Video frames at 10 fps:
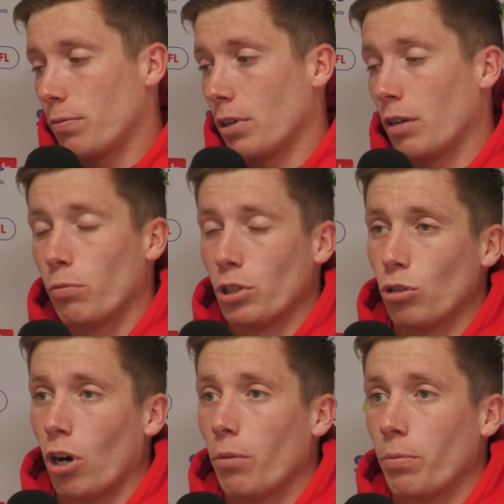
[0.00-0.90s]
if we
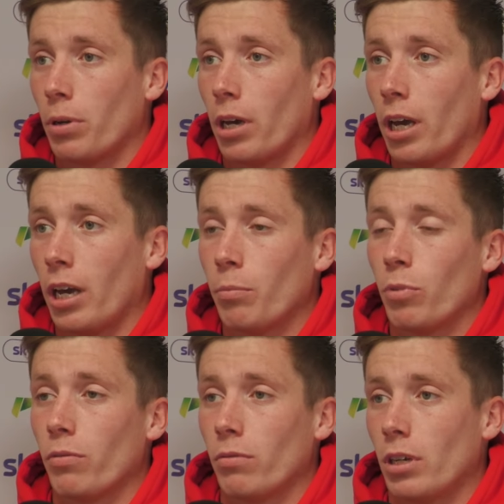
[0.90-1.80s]
drop
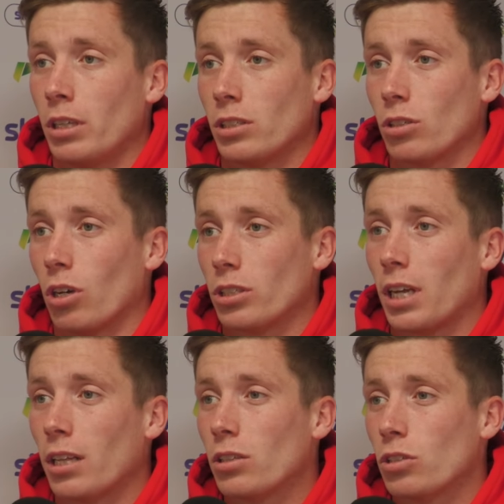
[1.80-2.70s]
in sort of
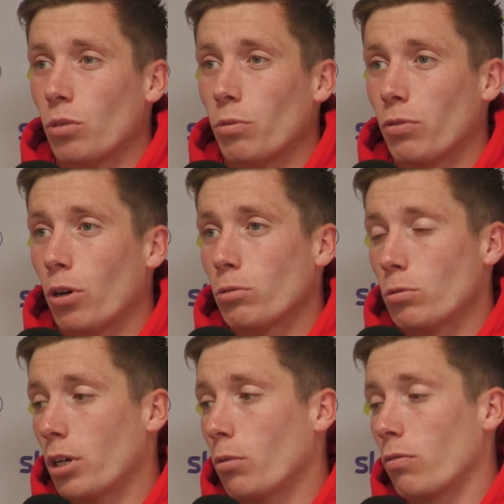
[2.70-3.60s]
standards or
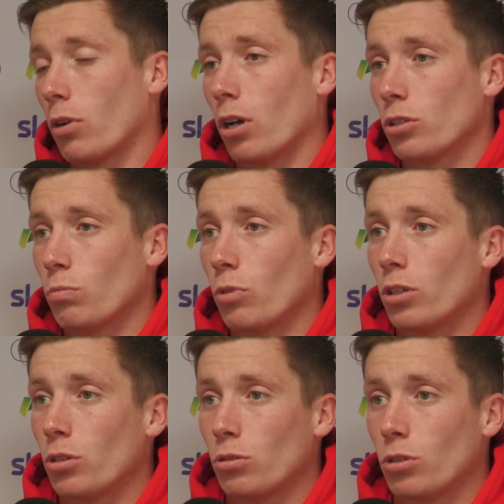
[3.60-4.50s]
performance, you know, we've got
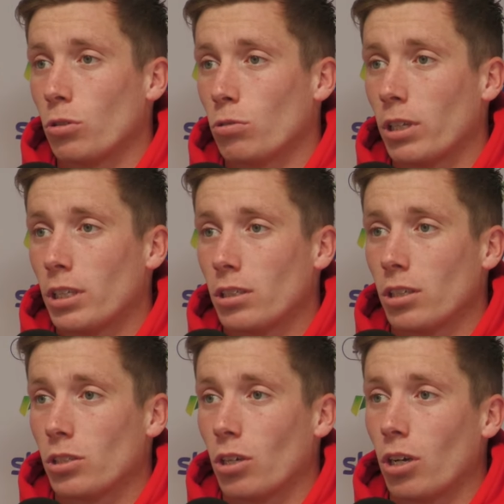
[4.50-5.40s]
someone who's ready
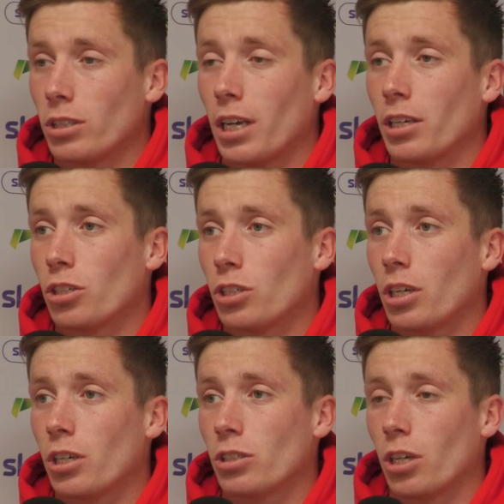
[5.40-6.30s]
to sort of take your
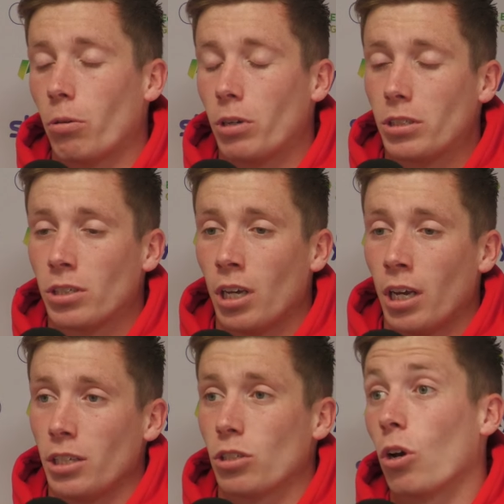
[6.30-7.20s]
shirt. So it's
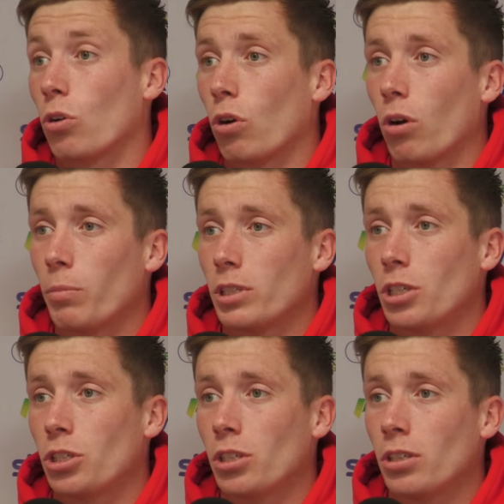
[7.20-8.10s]
sort of good
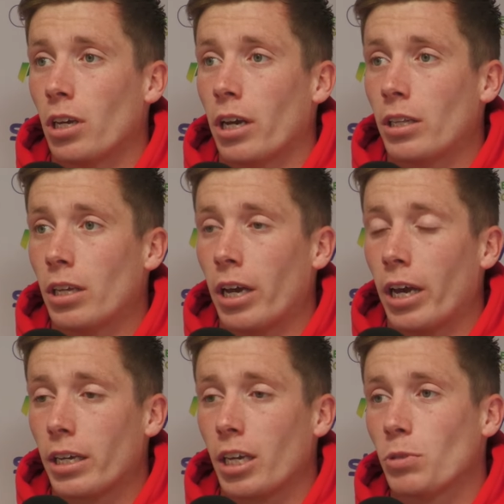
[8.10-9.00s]
competition, and
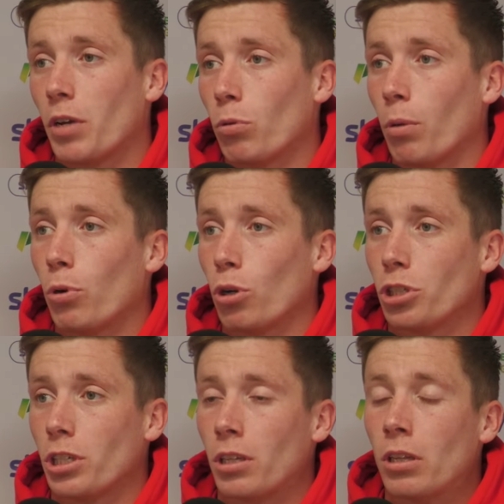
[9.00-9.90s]
it keeps everyone
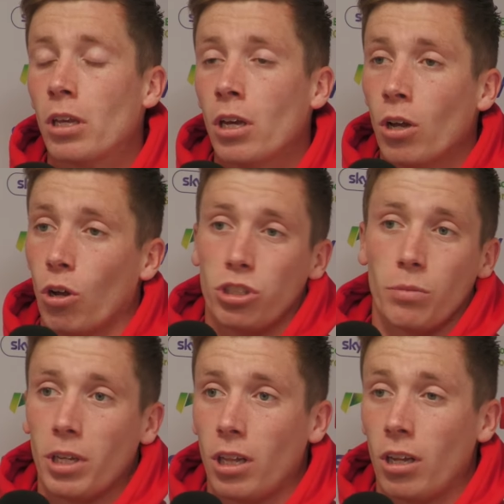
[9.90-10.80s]
pushing, and
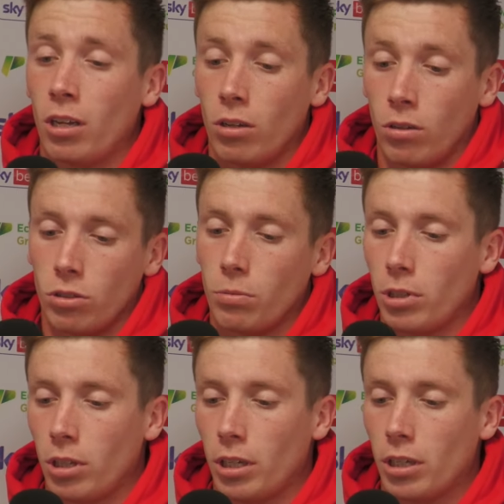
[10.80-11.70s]

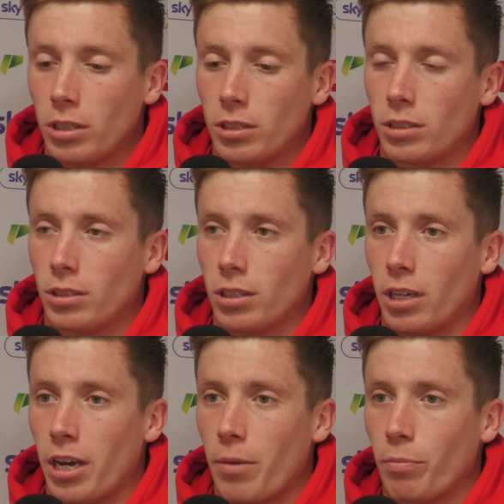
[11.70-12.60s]
ultimately it's
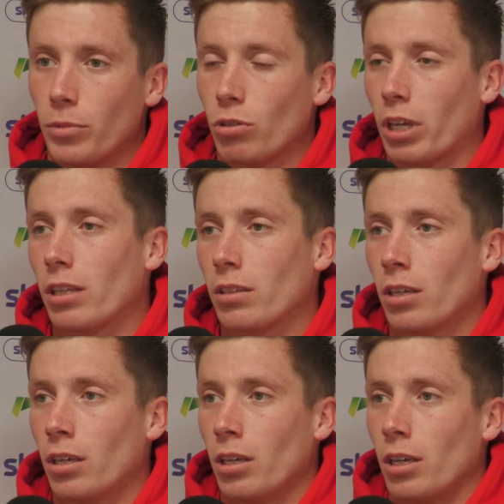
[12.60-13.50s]
you'll
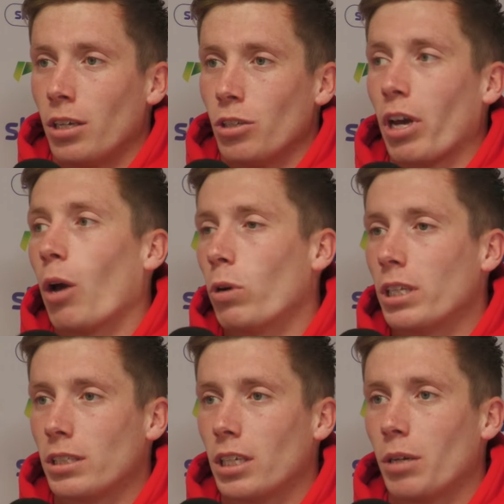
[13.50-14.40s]
get a
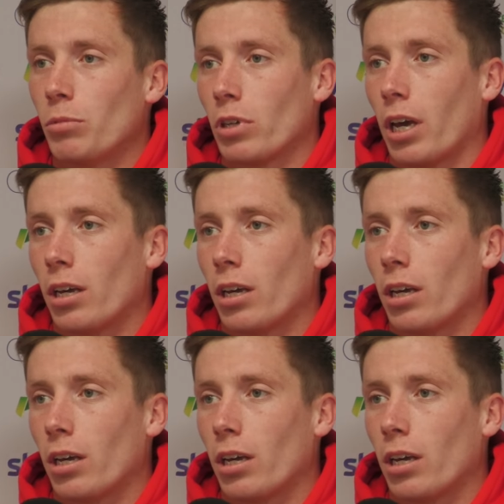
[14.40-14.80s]
winning team,